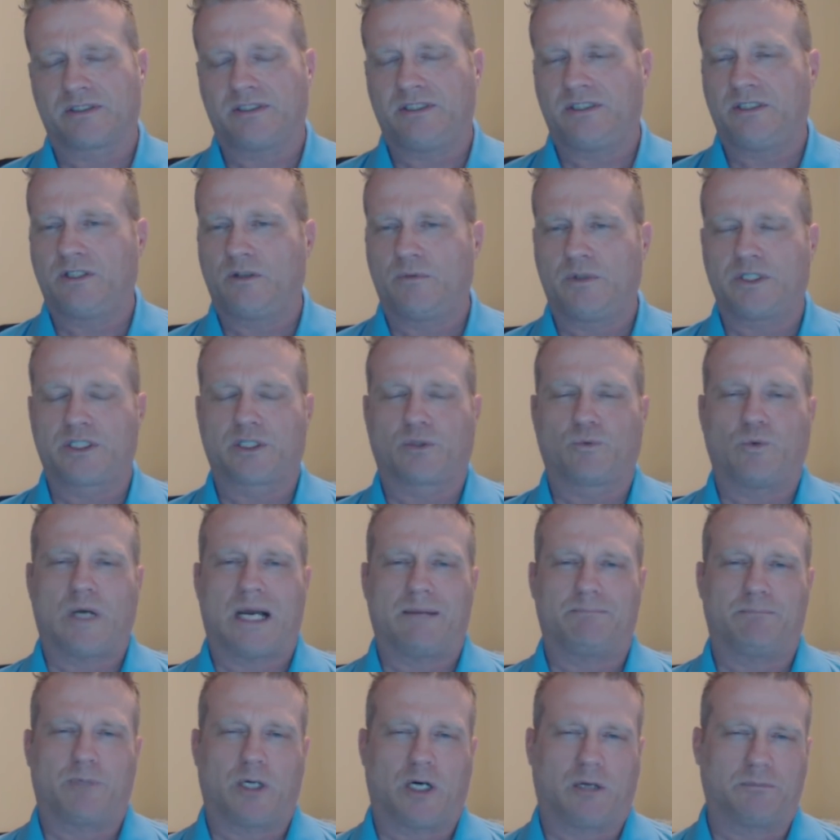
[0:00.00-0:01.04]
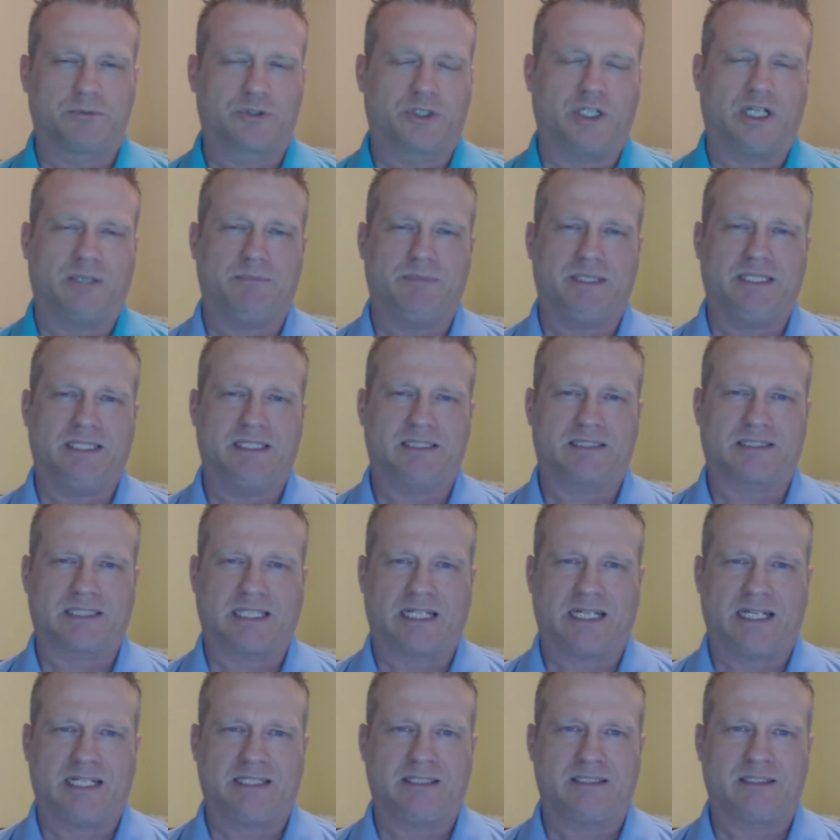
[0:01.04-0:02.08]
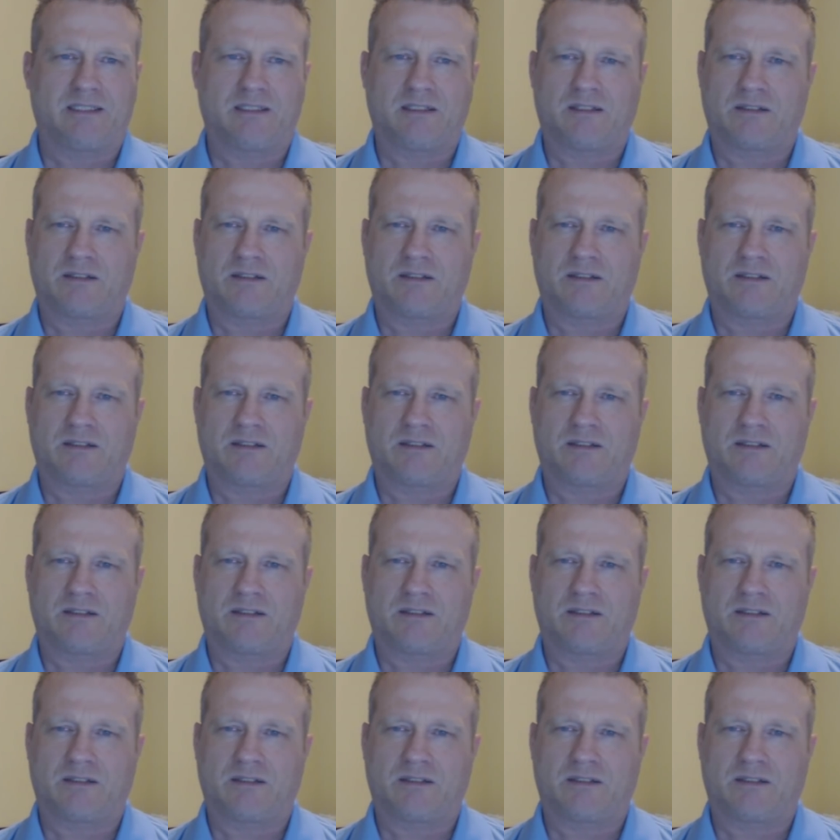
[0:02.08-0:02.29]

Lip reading: You know what your wet bulb's going to be inside.